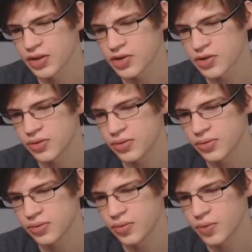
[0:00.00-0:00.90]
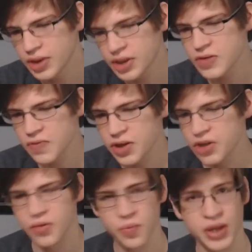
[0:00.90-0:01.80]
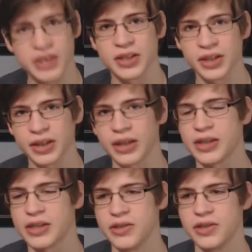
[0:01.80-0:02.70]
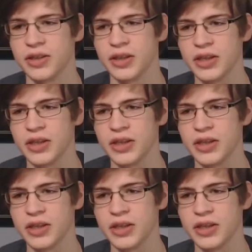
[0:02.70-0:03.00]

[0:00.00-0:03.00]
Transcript: So what this video basically is